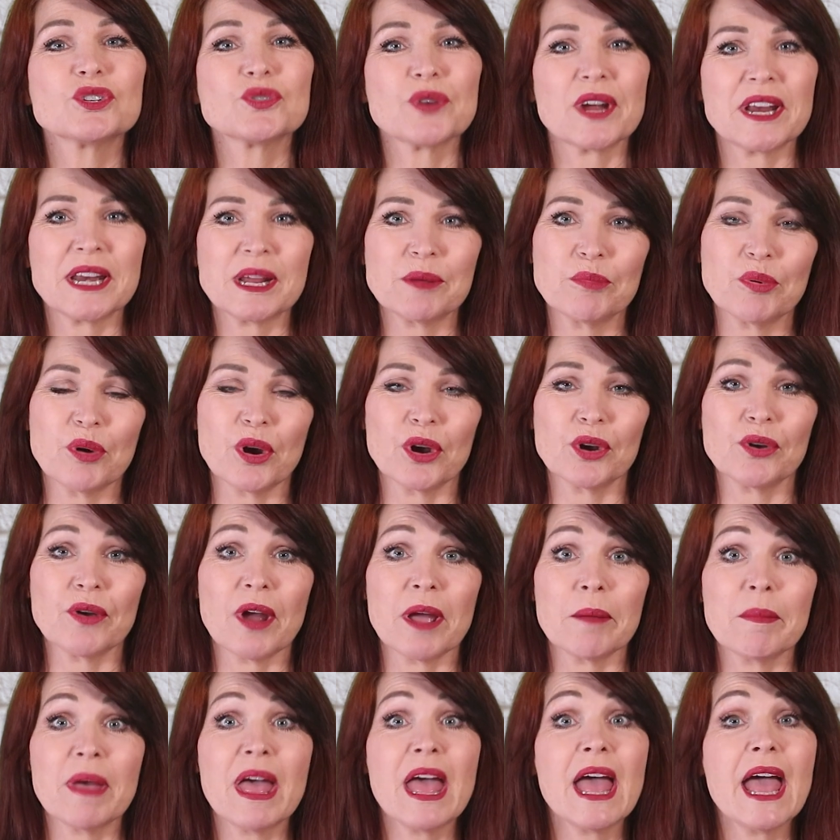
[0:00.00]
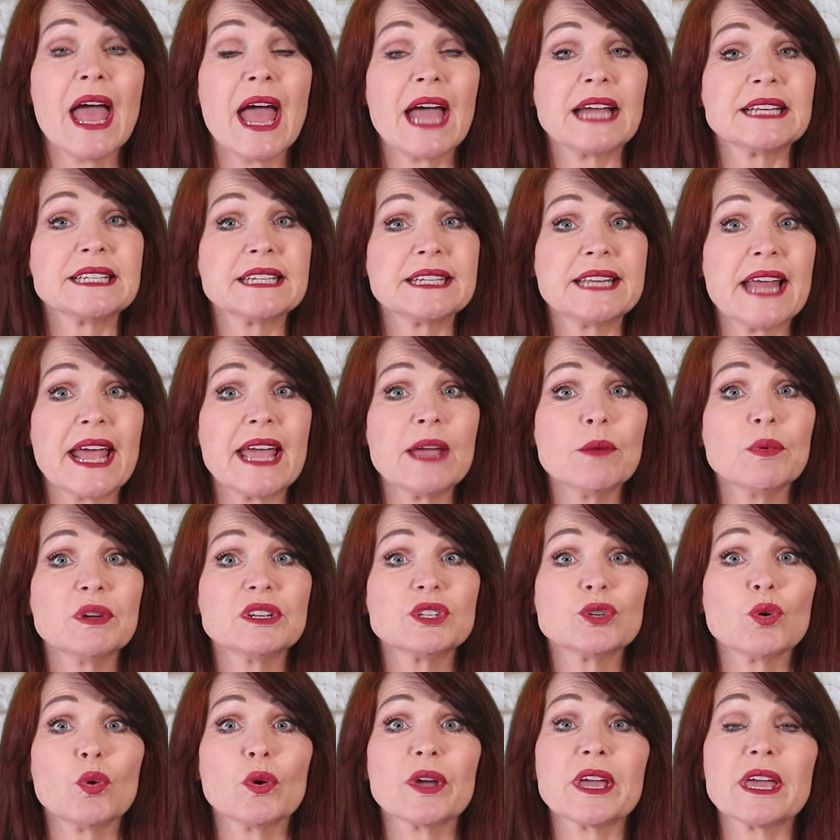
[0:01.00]
Training Program, and today we're
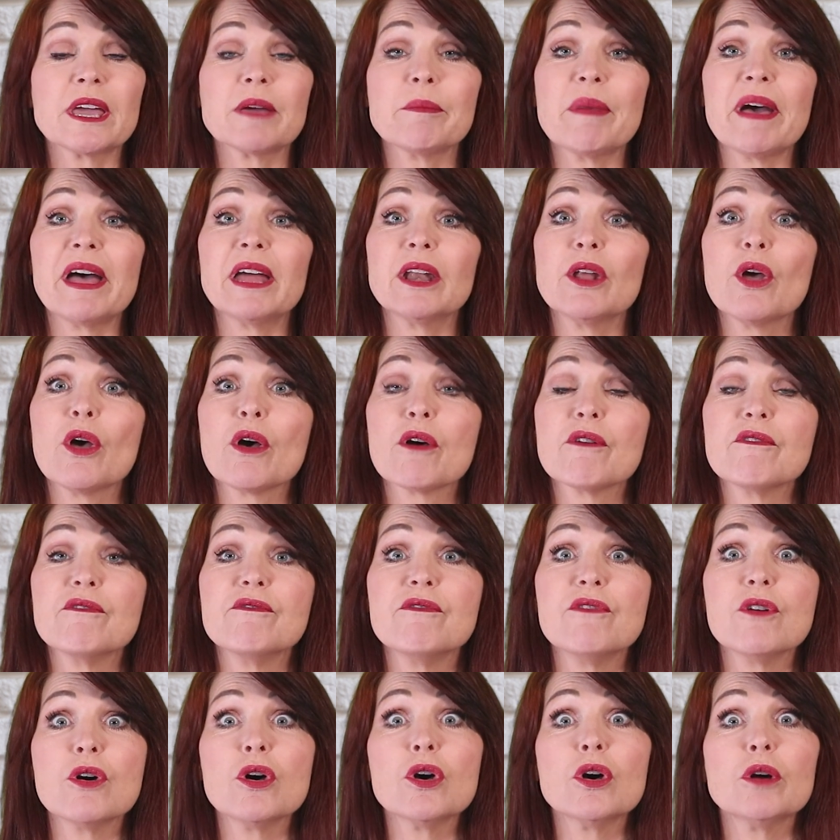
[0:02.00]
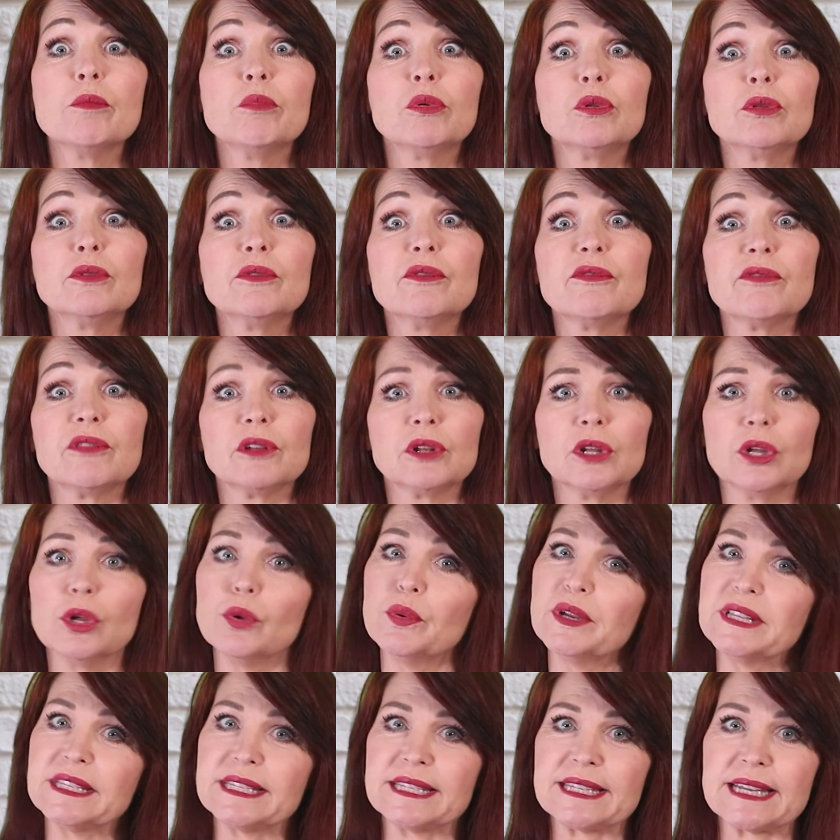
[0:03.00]
talking about verbal
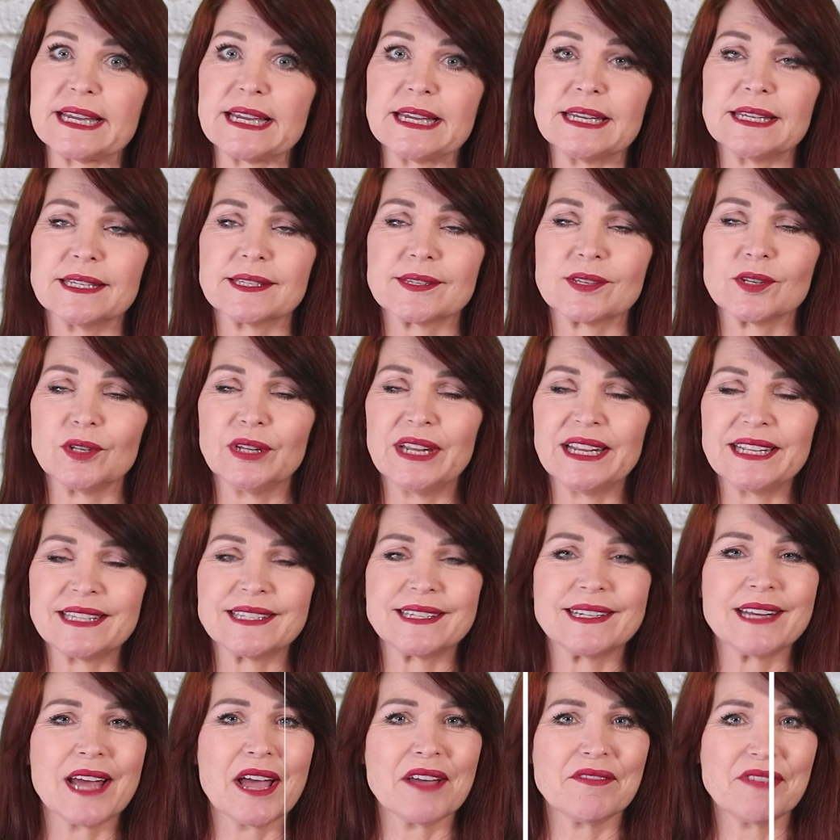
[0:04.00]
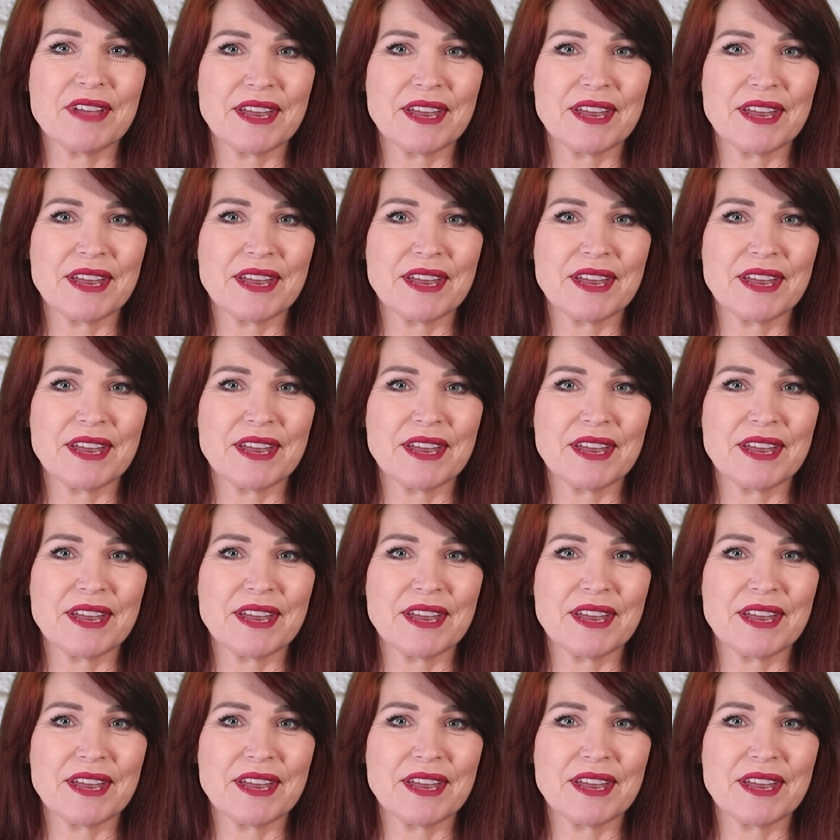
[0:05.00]
fluency. So let's dive